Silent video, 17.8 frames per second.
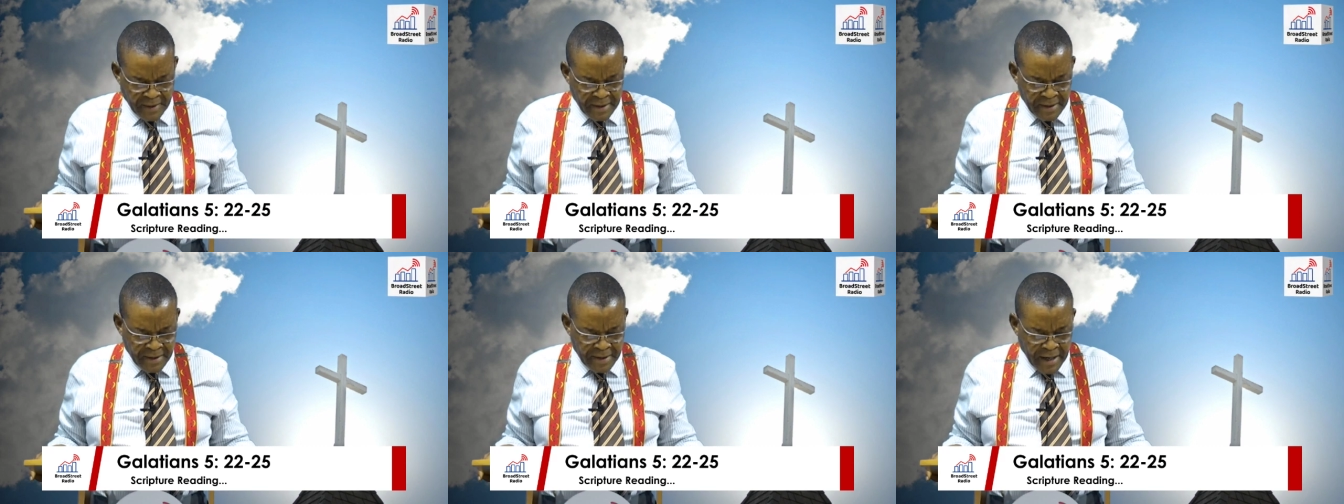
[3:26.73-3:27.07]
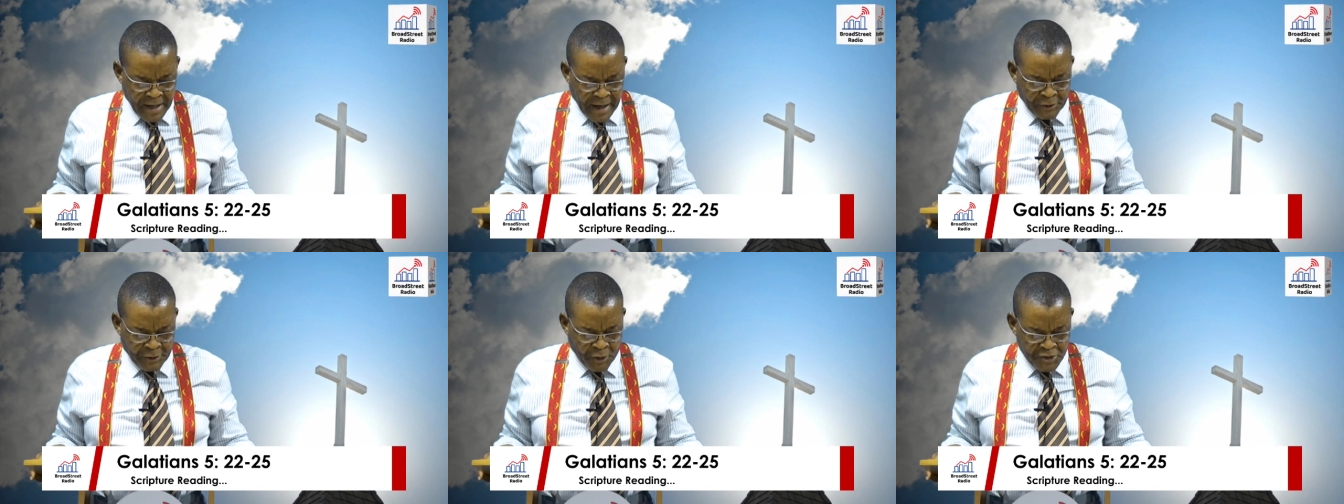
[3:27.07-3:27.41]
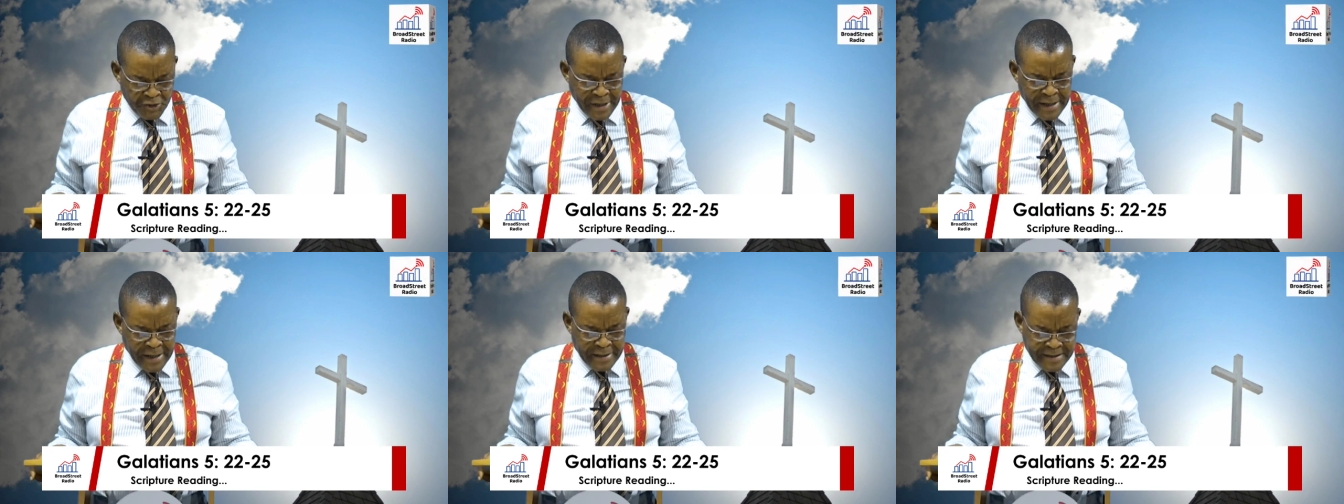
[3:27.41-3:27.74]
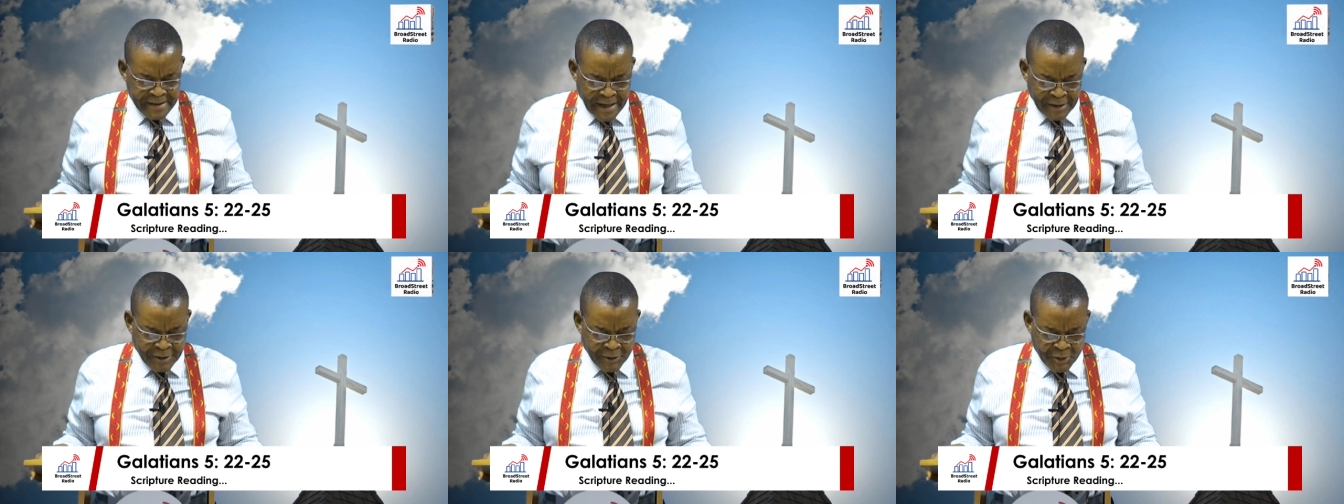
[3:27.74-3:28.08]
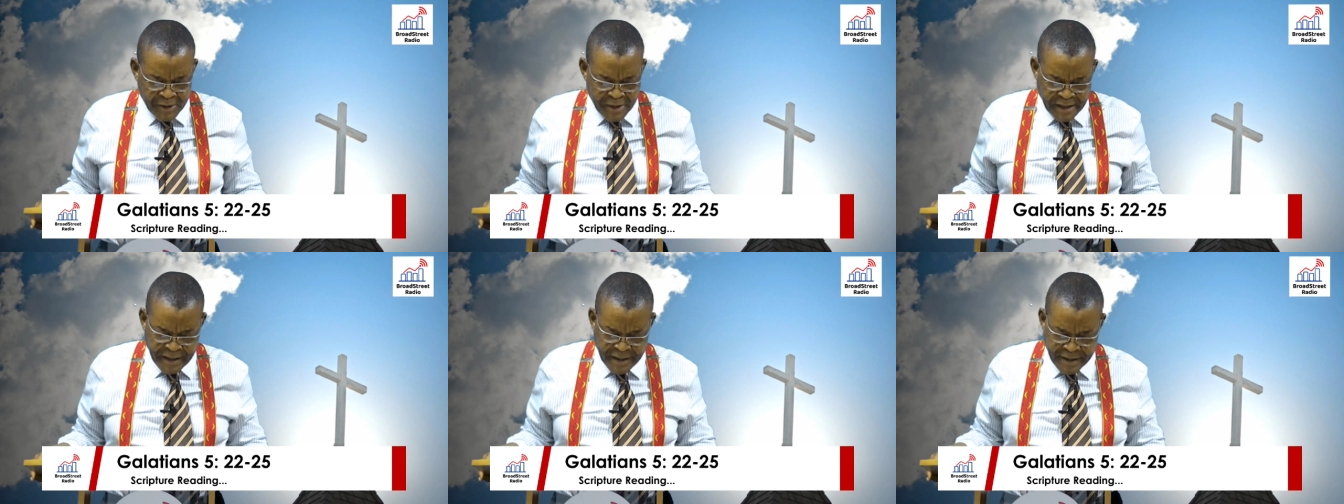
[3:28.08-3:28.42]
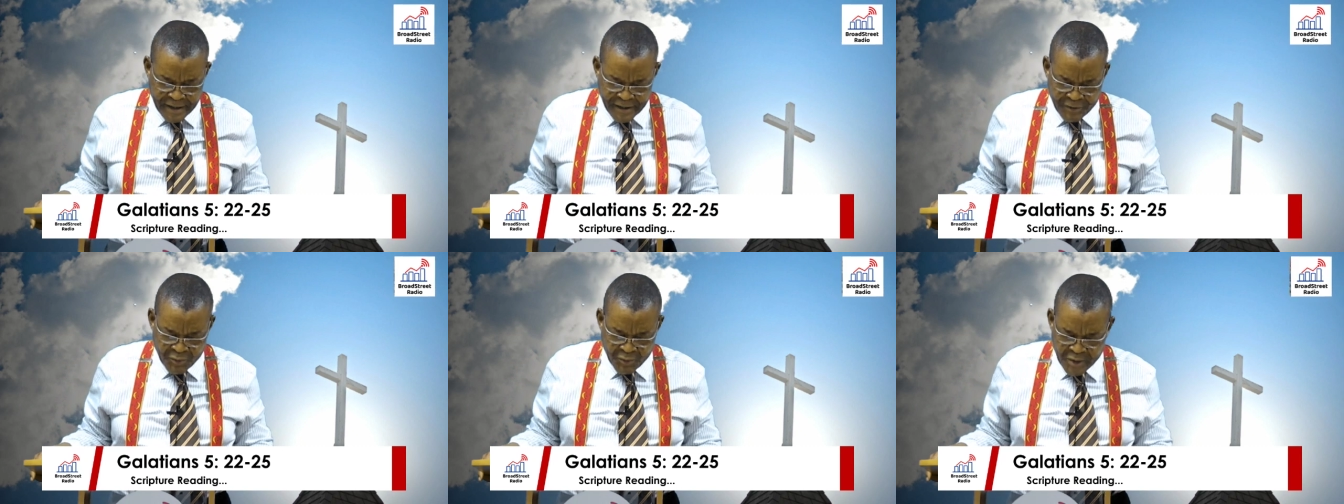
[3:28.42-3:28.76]
and not entangled
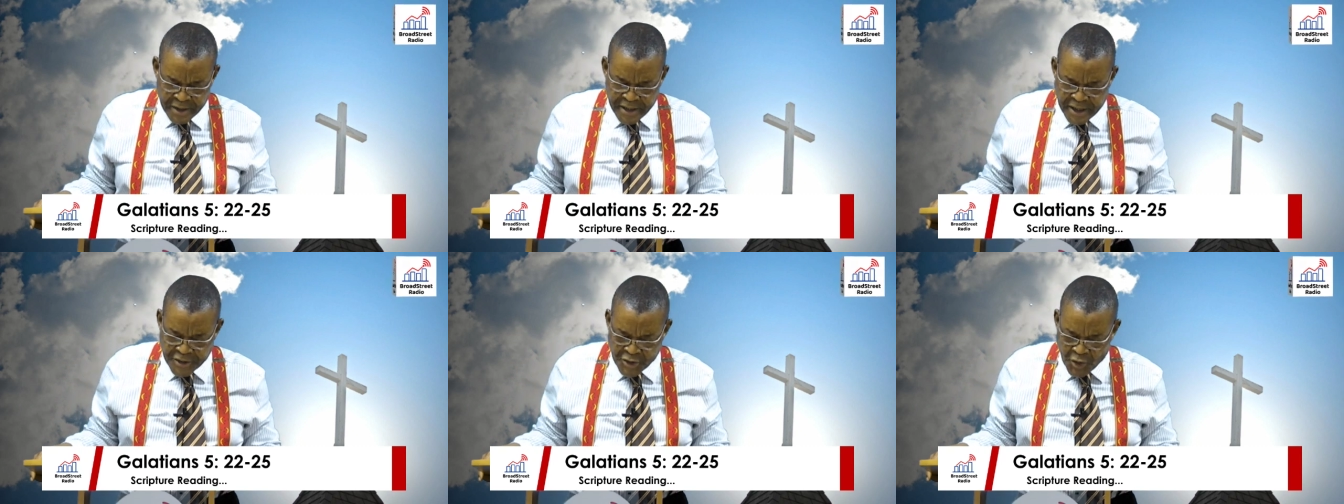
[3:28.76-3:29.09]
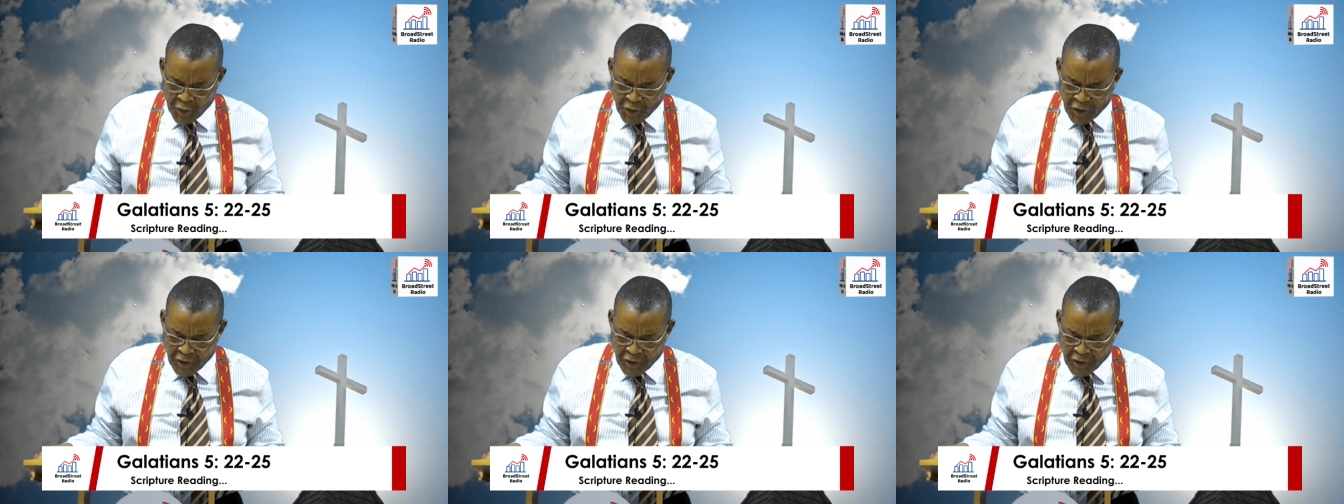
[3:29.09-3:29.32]
again with the yoke of